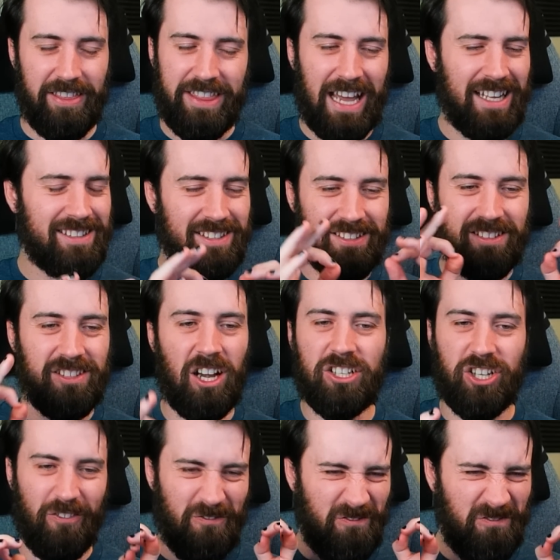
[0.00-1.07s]
That's
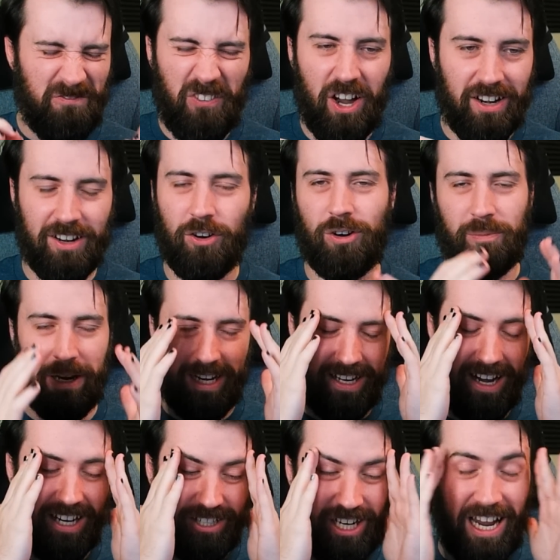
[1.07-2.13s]
such a fun, oh my
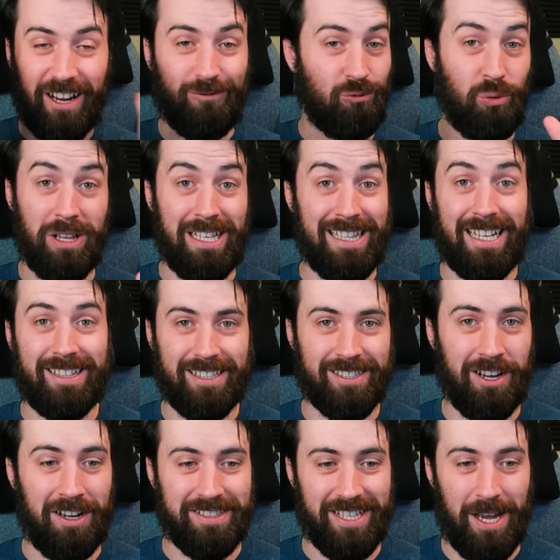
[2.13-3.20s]
gosh, I really like this
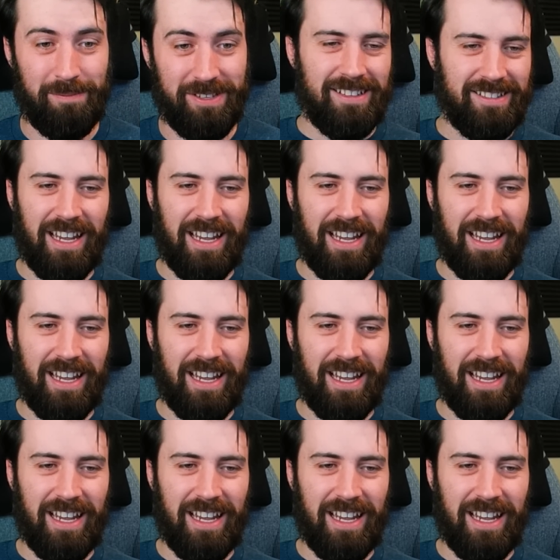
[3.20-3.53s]
concept.